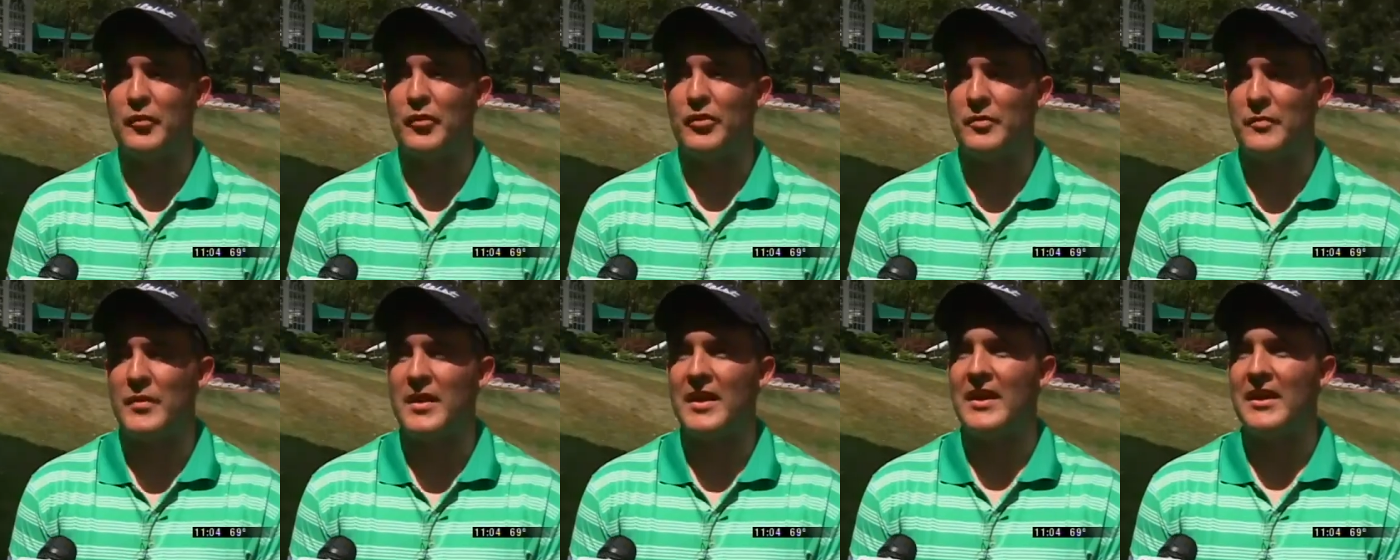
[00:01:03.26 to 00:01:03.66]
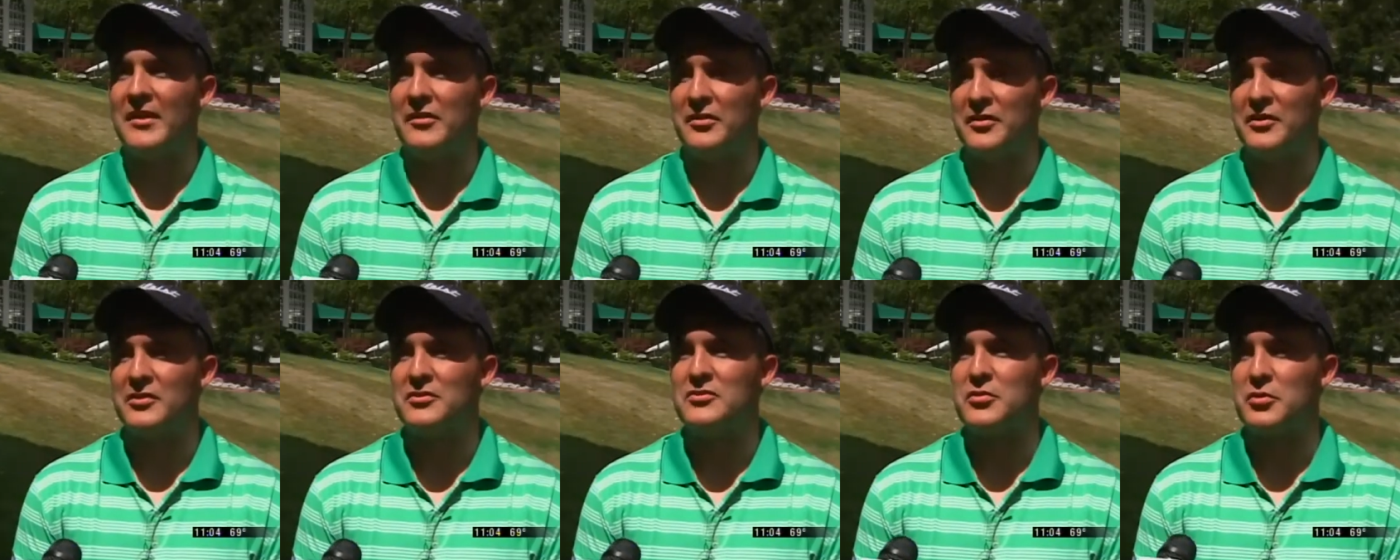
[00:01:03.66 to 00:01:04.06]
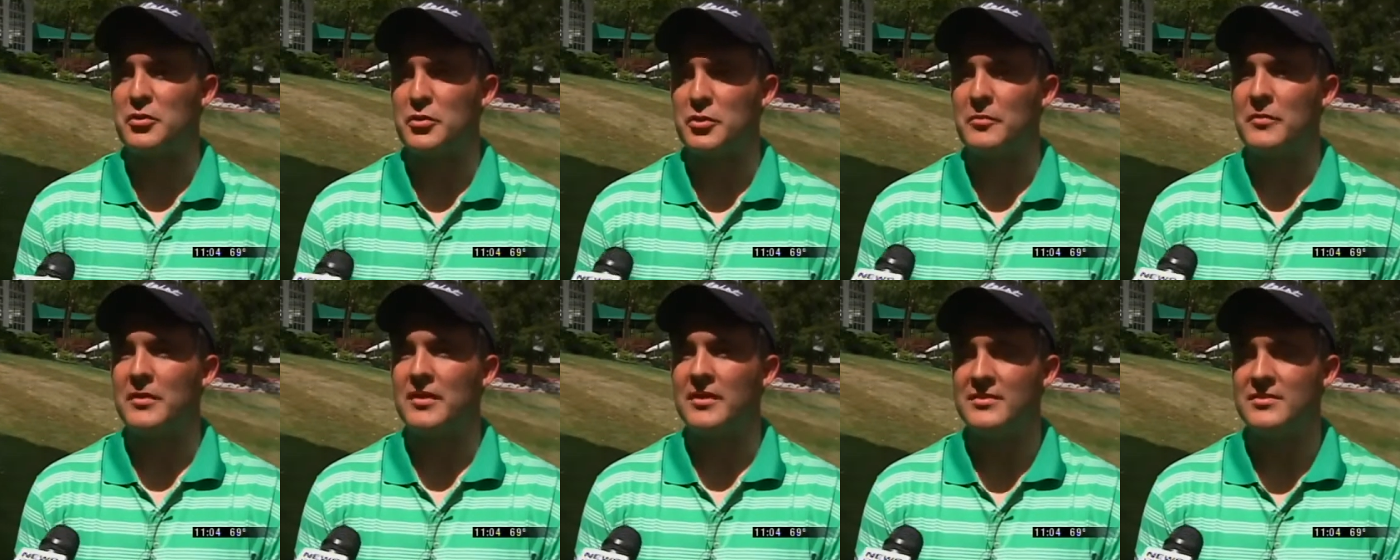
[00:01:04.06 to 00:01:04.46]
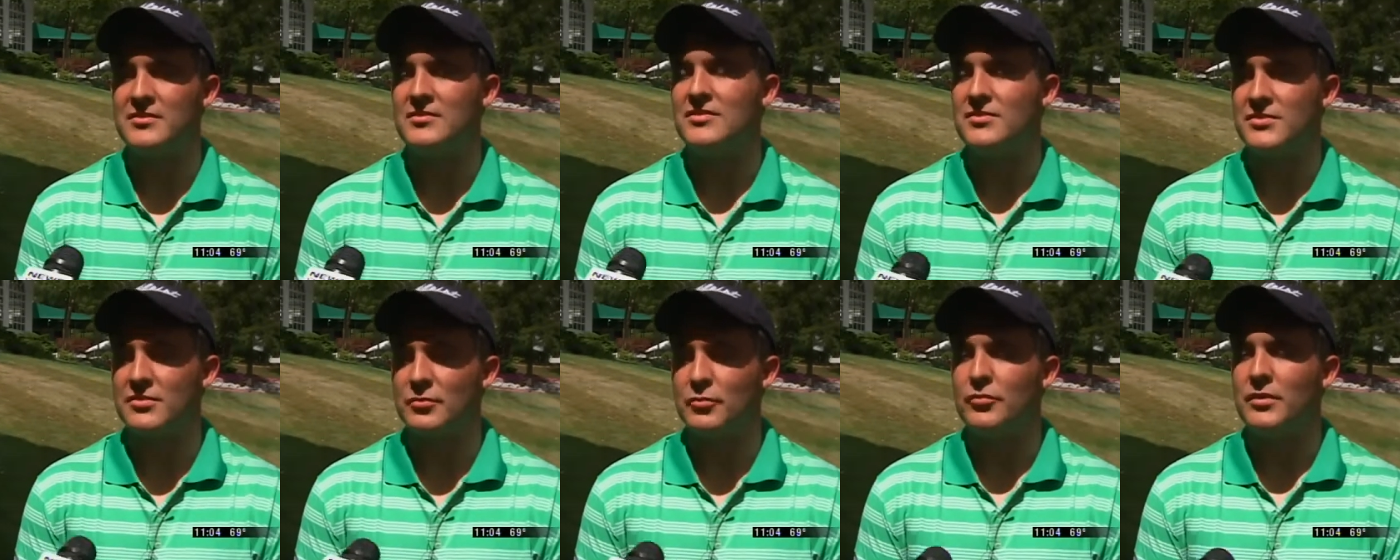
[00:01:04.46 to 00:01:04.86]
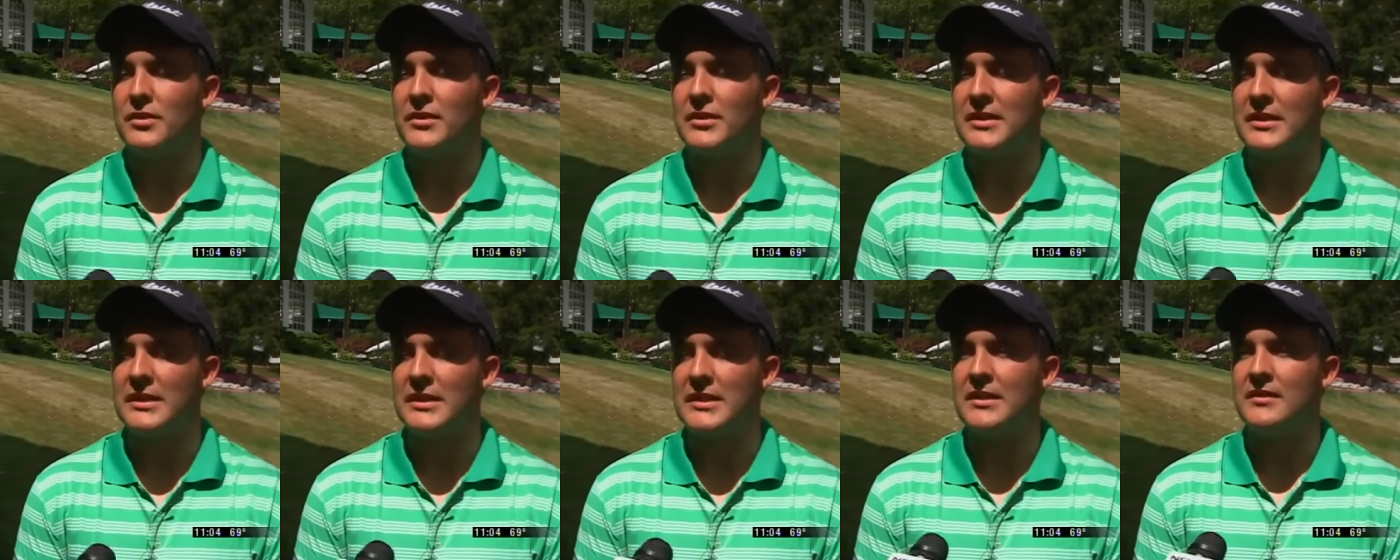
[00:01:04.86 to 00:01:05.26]
With the Mad Anthony's Tournament, it's just a
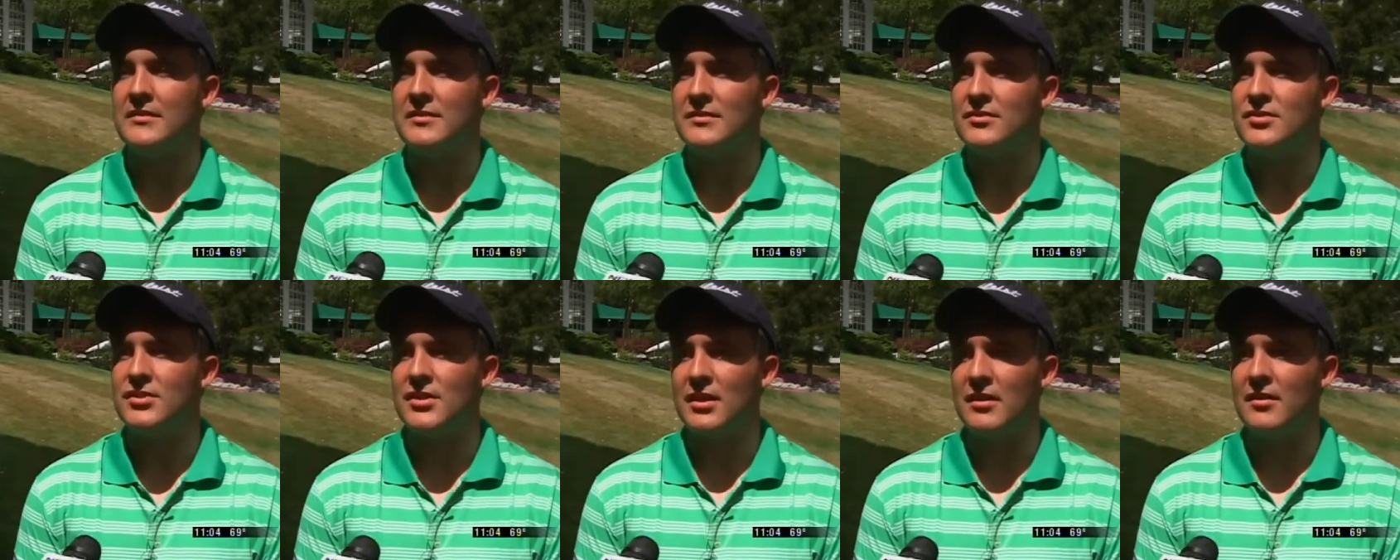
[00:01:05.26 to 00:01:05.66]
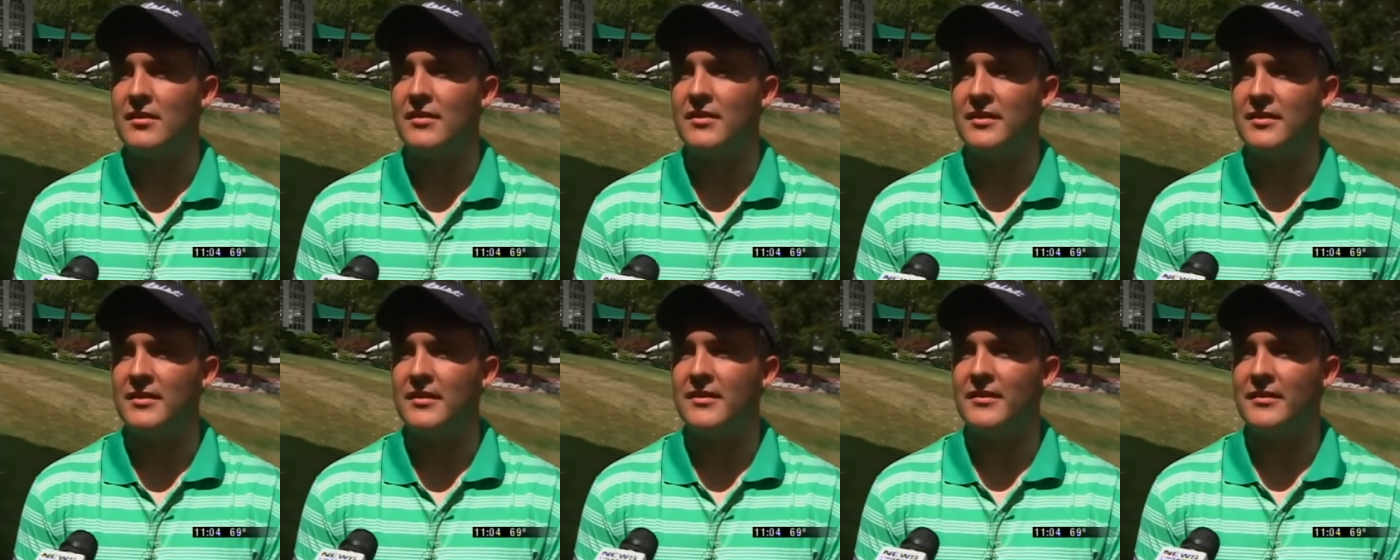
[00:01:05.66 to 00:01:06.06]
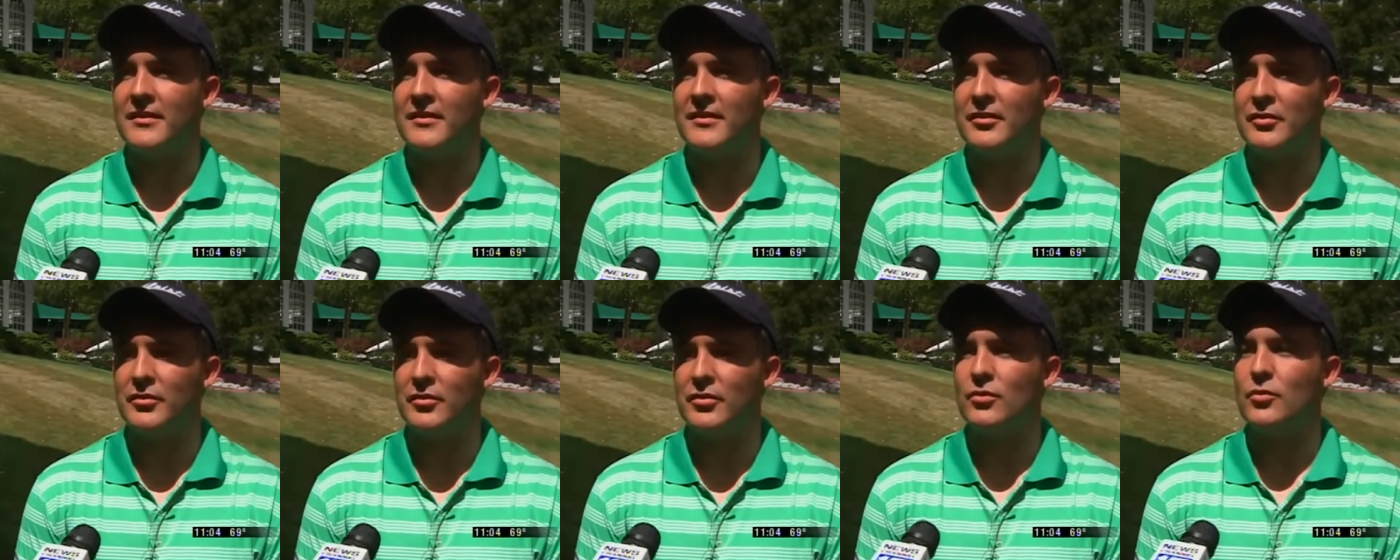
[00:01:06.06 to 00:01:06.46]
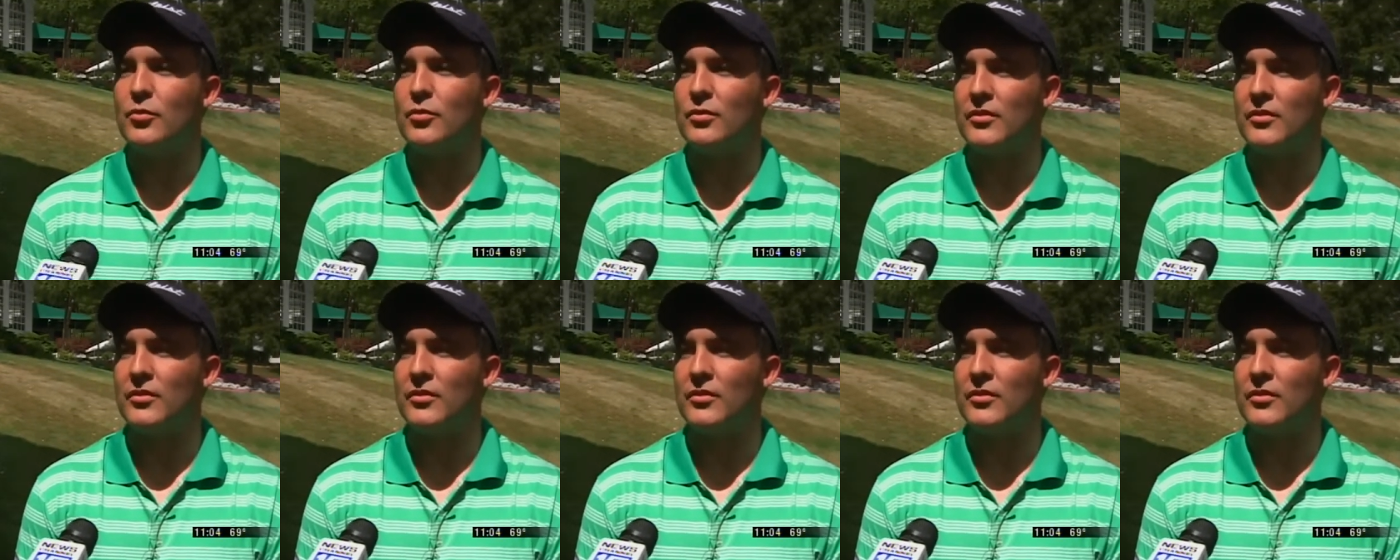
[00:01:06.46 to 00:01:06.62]
really neat charity, a good